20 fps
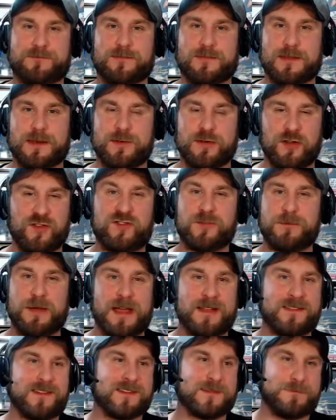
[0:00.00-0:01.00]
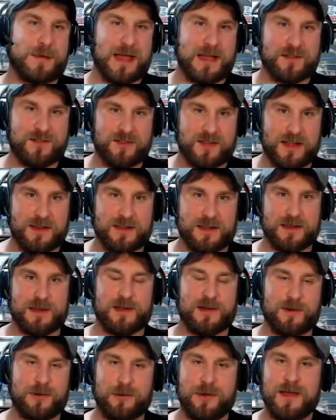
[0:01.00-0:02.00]
New Japan's expansion,
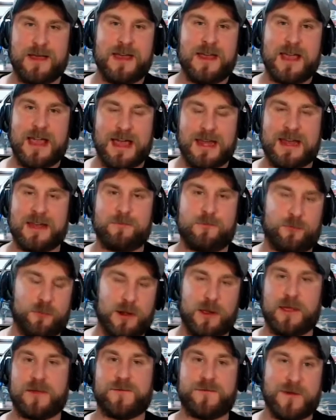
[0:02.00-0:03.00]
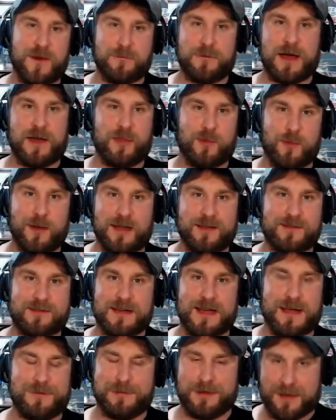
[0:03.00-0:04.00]
and it really fell by the
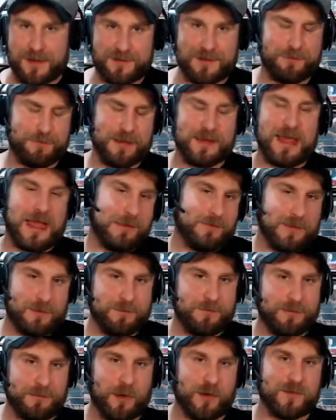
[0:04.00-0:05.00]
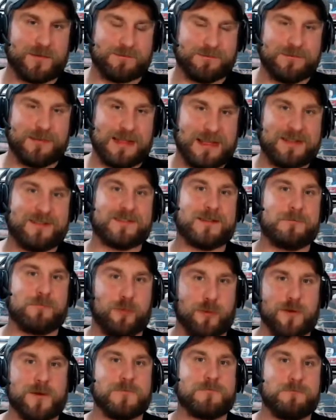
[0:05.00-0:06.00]
wayside because it became the least
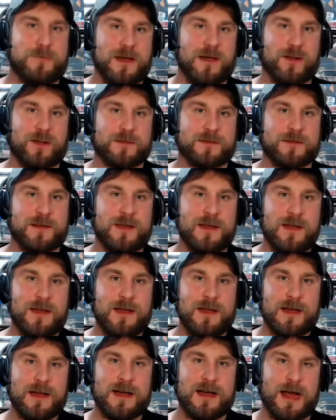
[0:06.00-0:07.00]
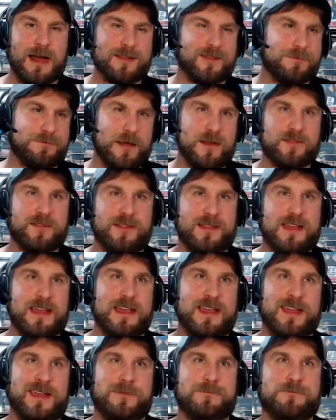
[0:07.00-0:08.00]
important belt,
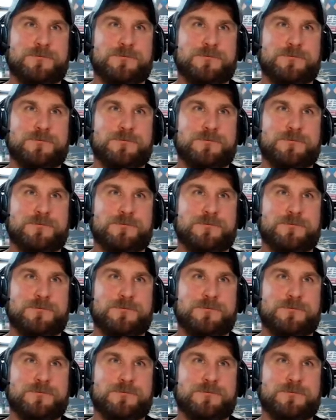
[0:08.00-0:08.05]
especially,